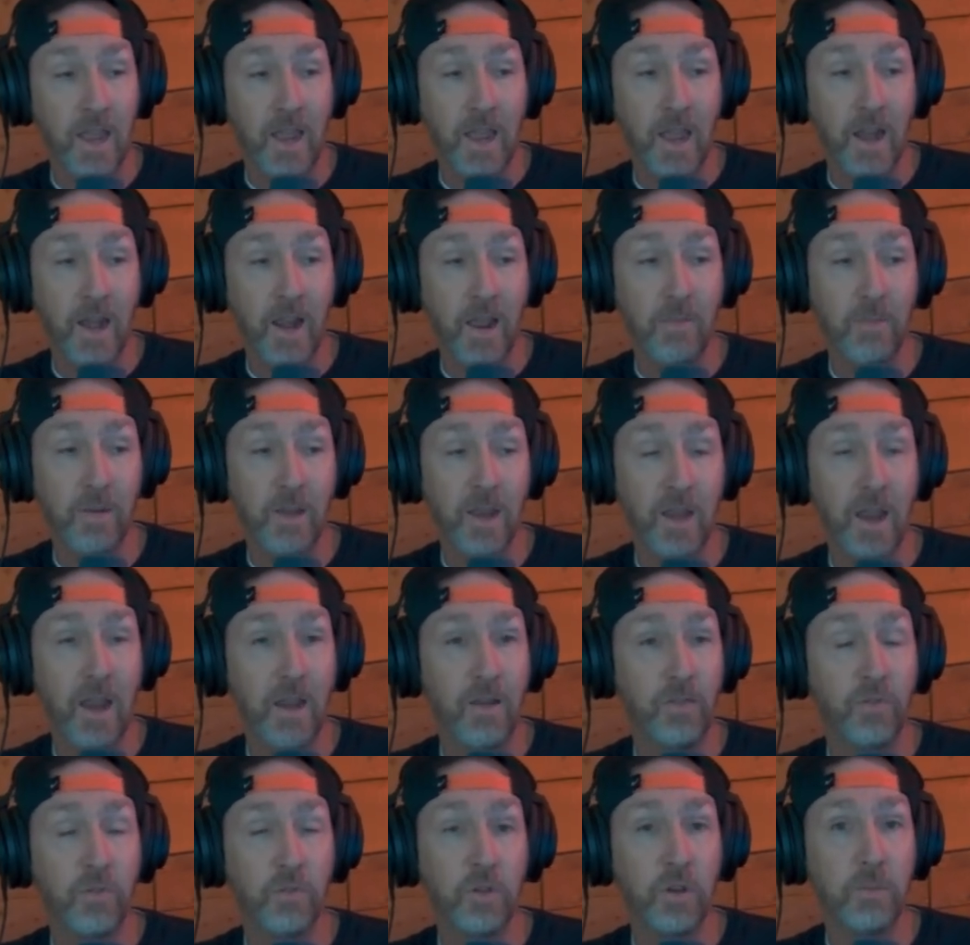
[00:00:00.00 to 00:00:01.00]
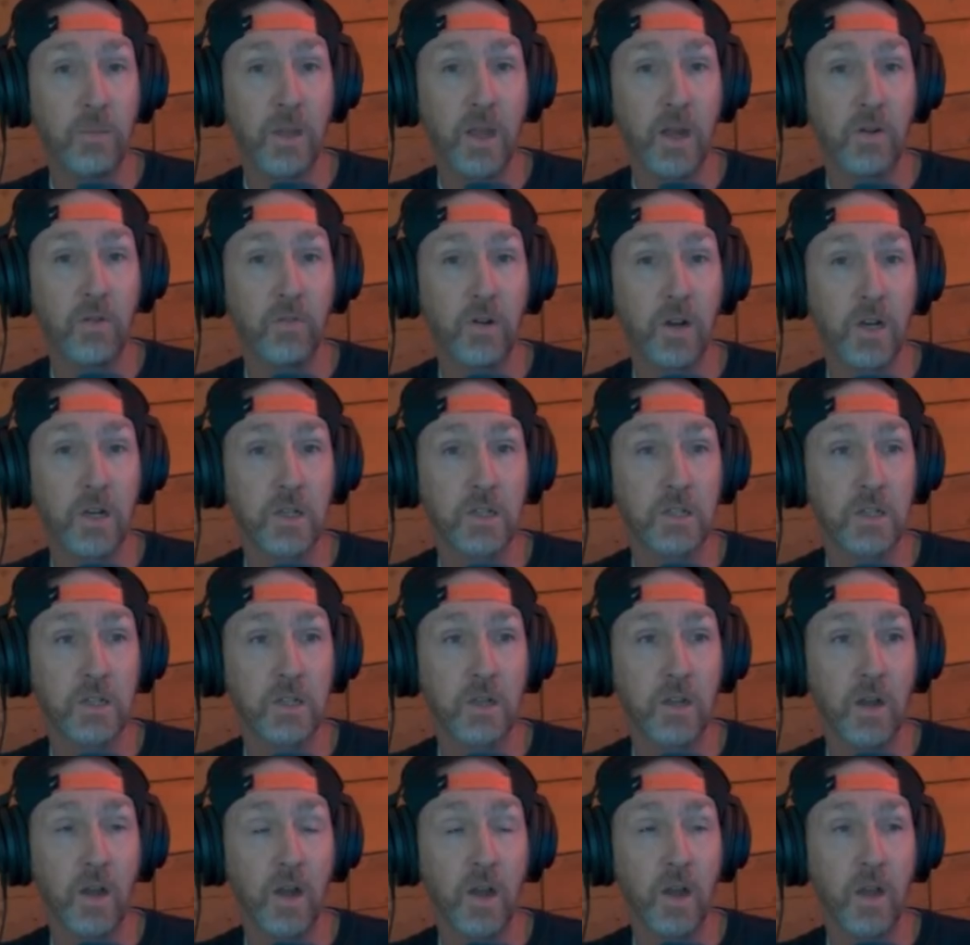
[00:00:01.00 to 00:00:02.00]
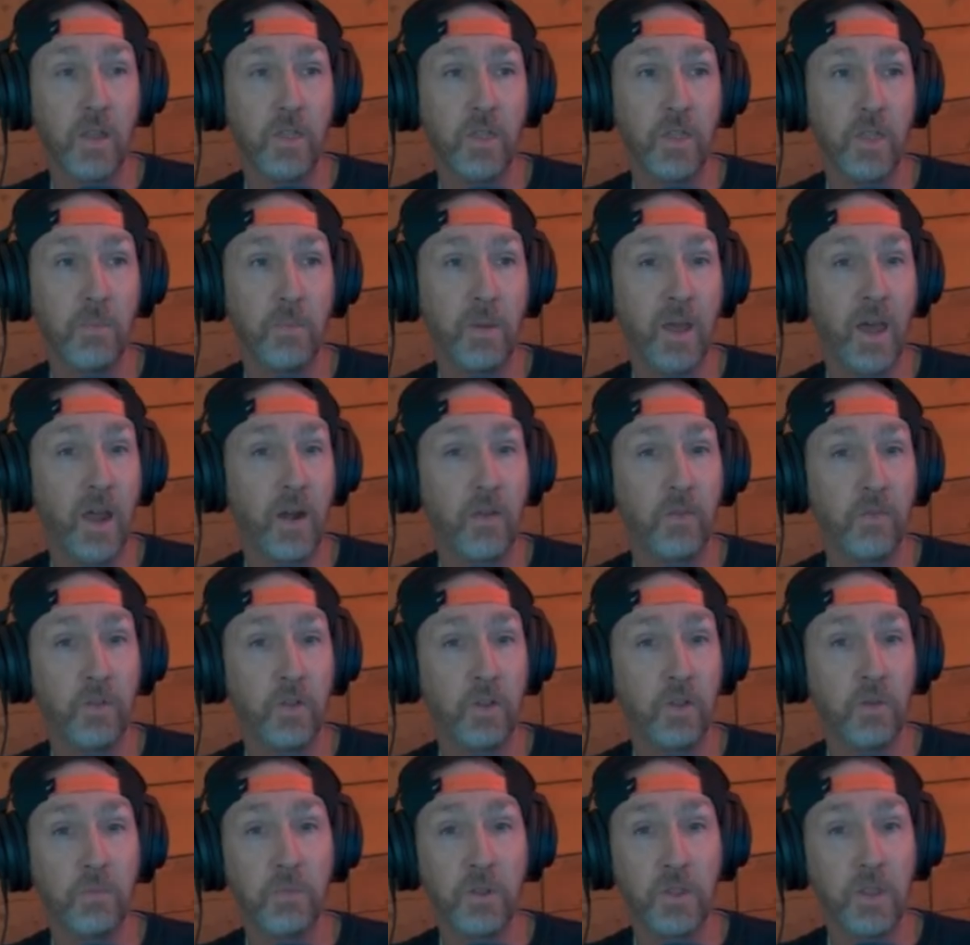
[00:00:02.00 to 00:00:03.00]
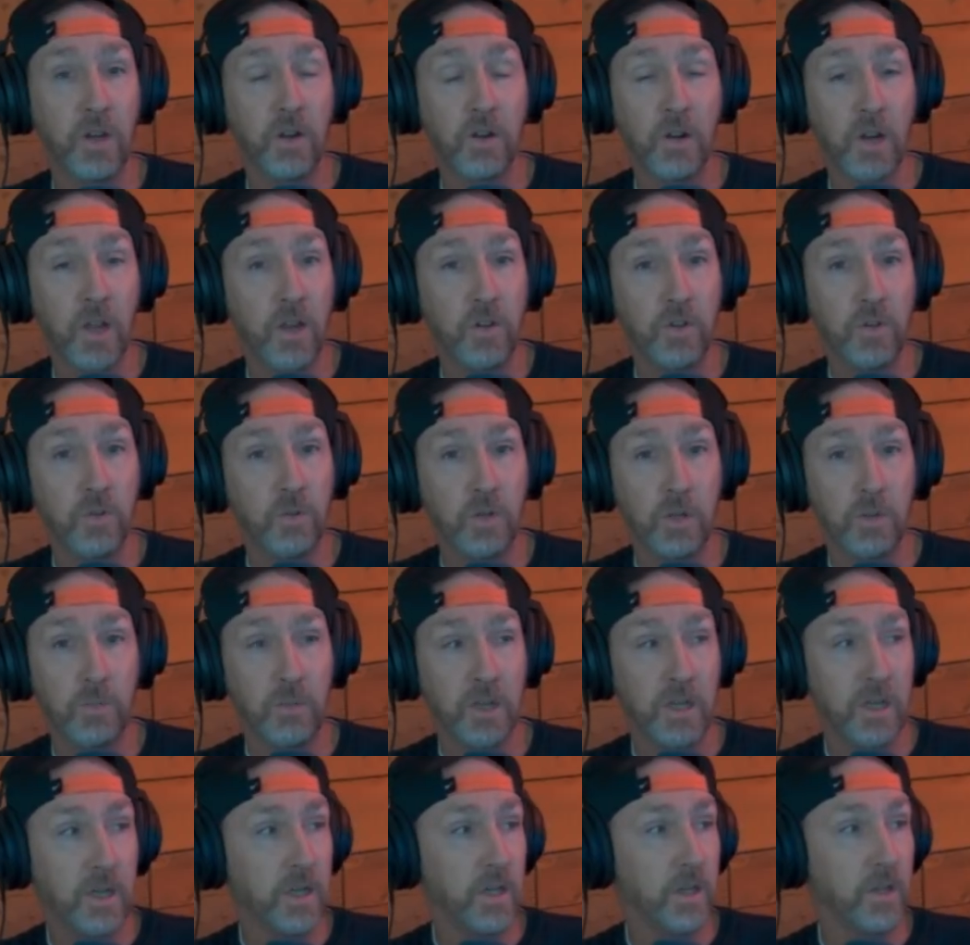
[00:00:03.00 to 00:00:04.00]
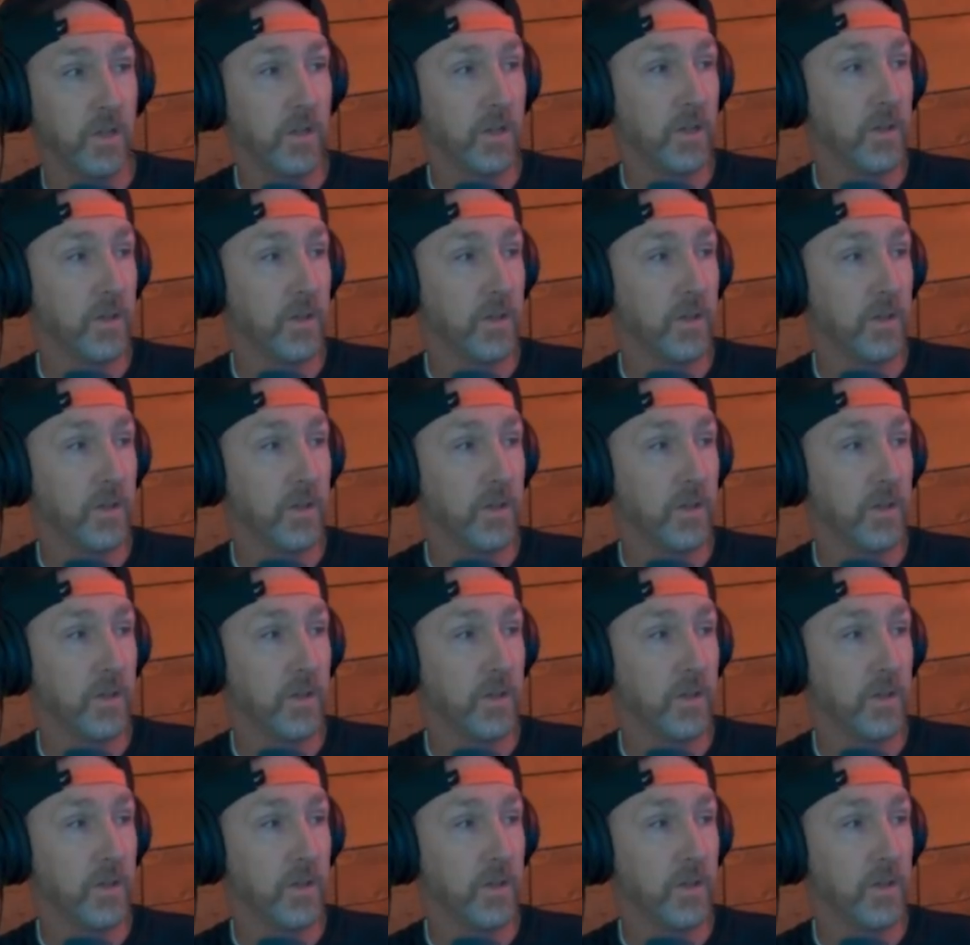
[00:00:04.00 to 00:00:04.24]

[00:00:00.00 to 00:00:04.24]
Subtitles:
And I might have 3 mana rocks on the battlefield, but they're not doing me any good.